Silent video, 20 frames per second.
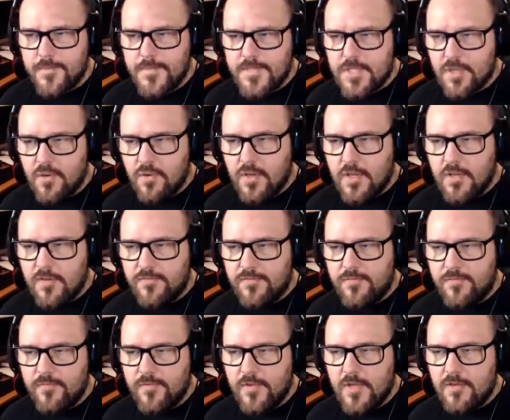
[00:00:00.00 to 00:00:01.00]
So
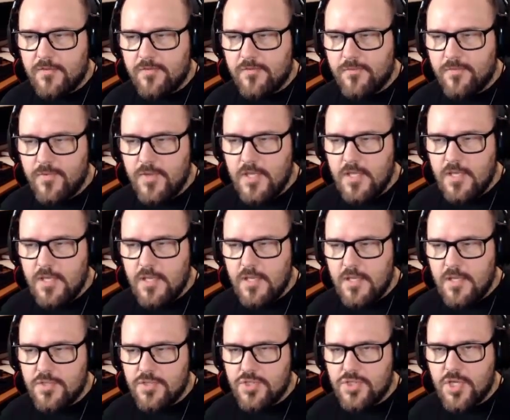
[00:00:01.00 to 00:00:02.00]
if if
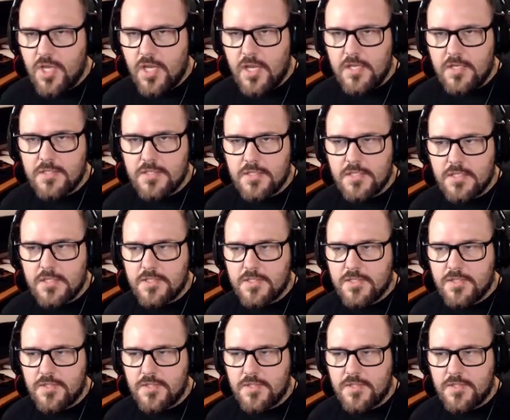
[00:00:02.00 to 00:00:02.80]
we change this